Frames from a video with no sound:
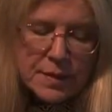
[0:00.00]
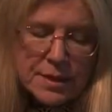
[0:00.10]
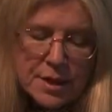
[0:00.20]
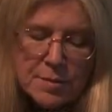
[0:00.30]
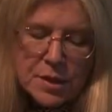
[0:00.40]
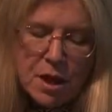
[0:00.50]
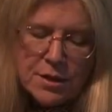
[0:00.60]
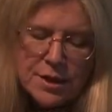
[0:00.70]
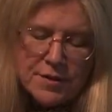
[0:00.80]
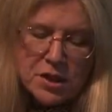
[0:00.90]
some scholars
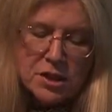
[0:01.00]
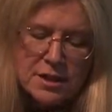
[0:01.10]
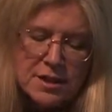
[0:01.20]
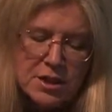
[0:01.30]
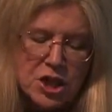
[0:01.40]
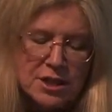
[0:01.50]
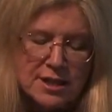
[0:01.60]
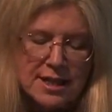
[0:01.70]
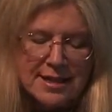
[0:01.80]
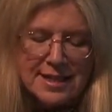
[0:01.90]
have suggested
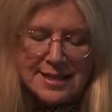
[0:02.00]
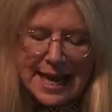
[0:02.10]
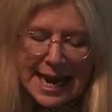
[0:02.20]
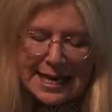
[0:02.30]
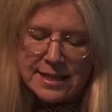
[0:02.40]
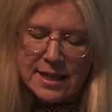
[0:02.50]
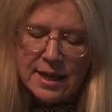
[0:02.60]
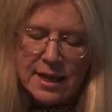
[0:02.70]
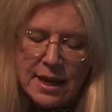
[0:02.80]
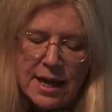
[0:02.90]
that the saint
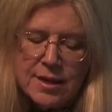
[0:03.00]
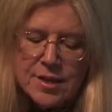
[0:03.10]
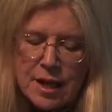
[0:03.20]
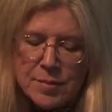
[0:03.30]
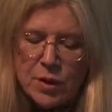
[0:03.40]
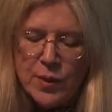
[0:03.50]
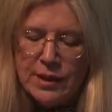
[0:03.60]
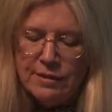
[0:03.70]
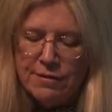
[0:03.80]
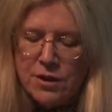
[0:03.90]

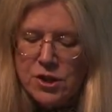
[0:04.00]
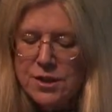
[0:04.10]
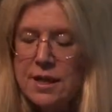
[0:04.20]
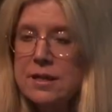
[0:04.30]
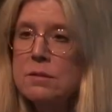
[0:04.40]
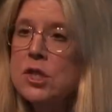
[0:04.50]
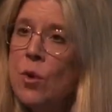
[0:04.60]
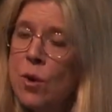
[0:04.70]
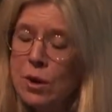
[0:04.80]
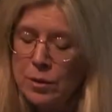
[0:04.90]
subsequently functions as a
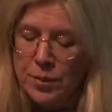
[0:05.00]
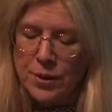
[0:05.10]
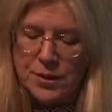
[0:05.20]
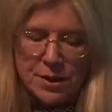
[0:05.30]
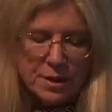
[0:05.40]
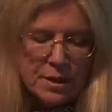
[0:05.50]
rhetorical person,